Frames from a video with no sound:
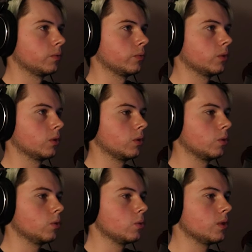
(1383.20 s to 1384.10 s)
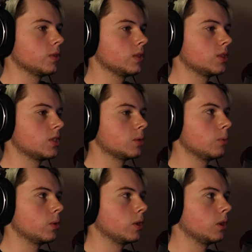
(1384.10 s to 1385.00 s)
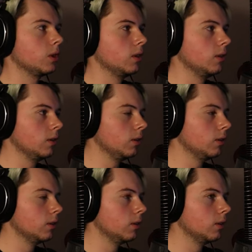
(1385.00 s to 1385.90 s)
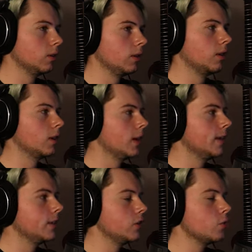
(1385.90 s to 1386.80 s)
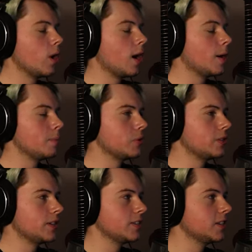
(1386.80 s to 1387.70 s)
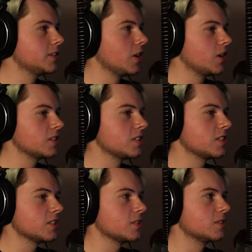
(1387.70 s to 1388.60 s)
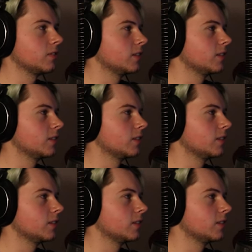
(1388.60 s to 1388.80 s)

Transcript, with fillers: Oh, this is spooky. Ha ha ha. You are persistent, aren't you?